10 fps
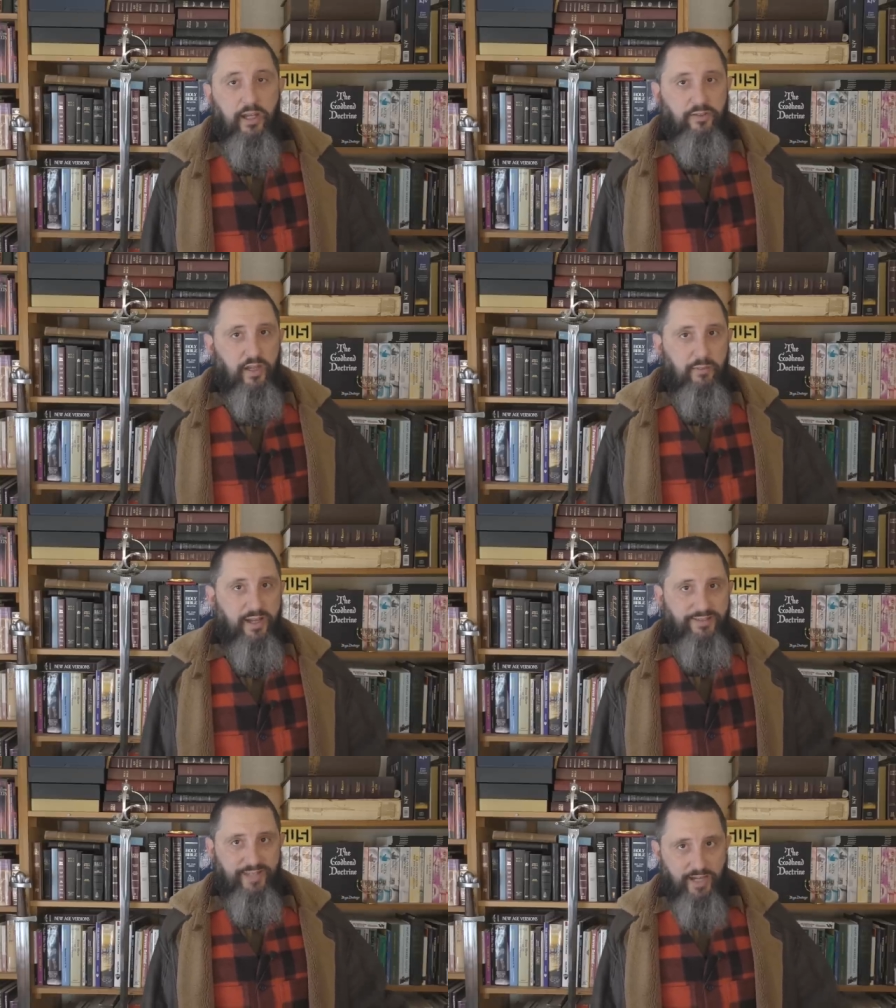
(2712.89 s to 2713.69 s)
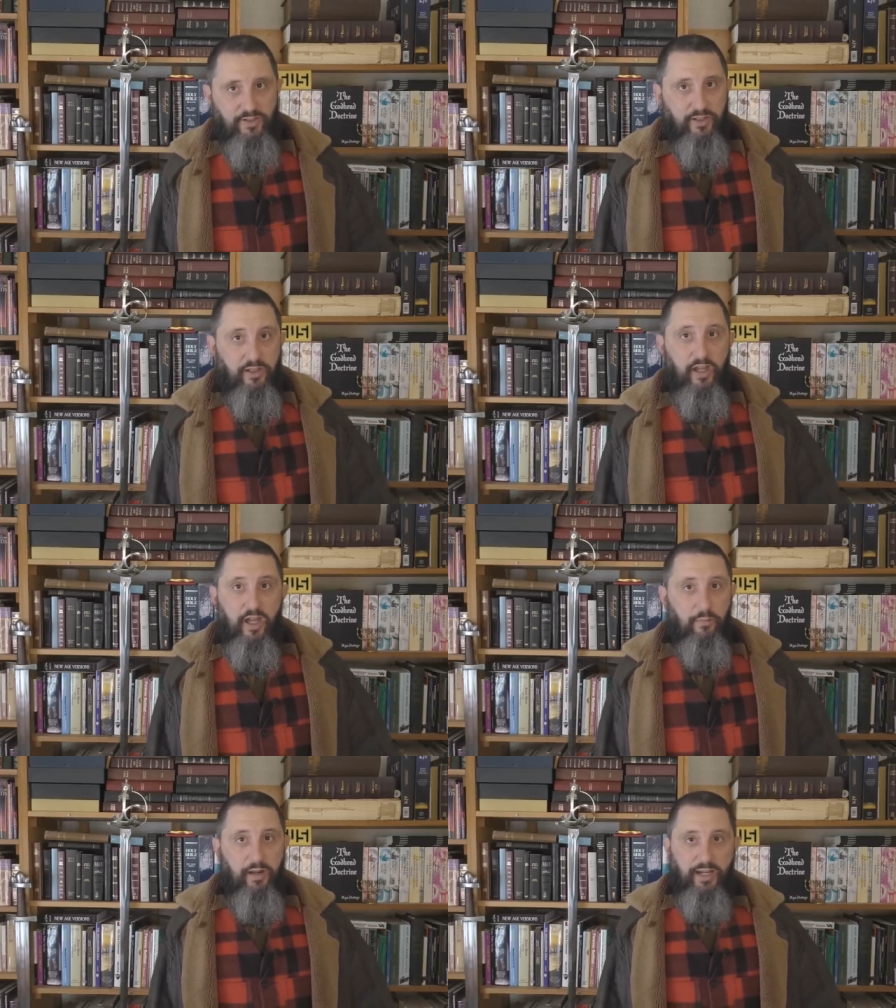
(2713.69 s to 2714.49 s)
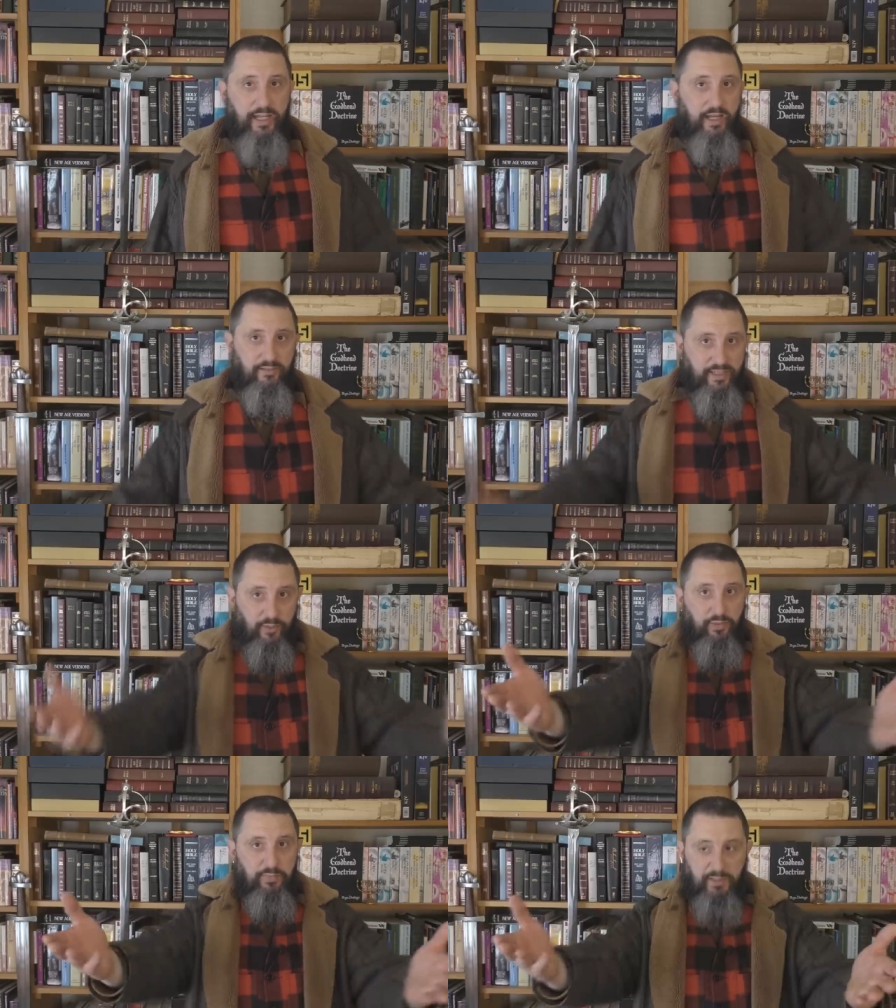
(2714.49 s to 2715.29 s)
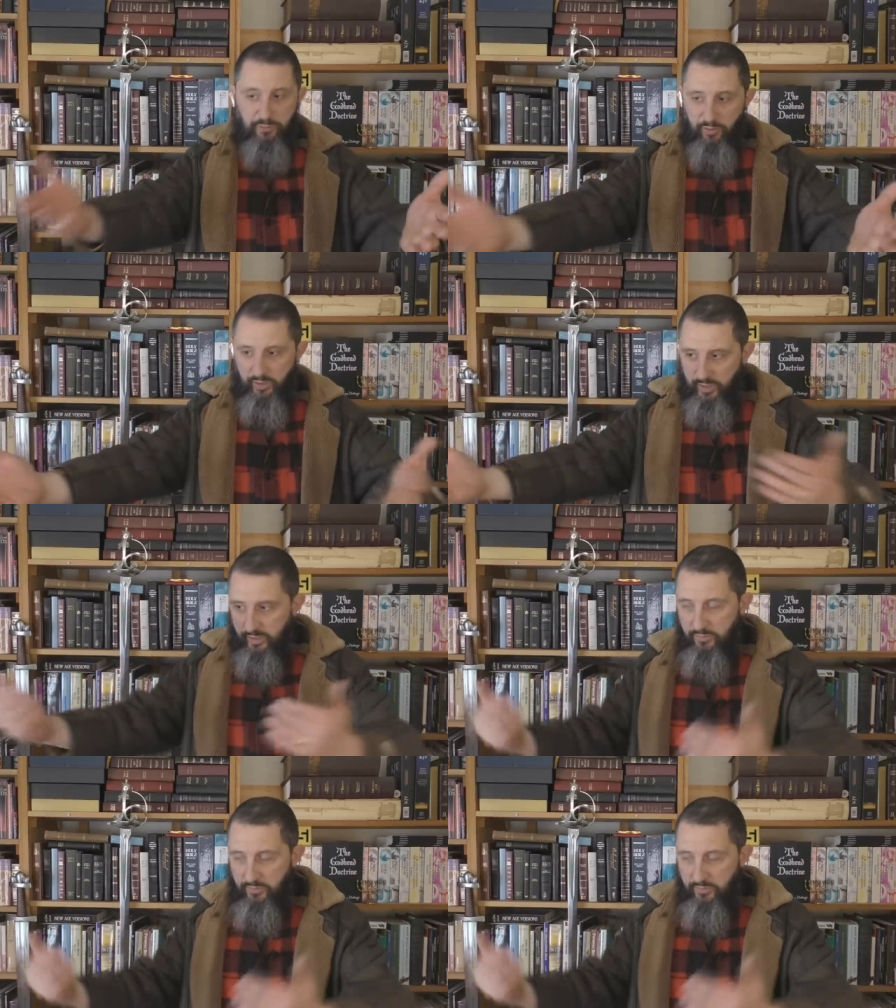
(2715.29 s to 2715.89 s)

It's not my intention, but I can't deal with people.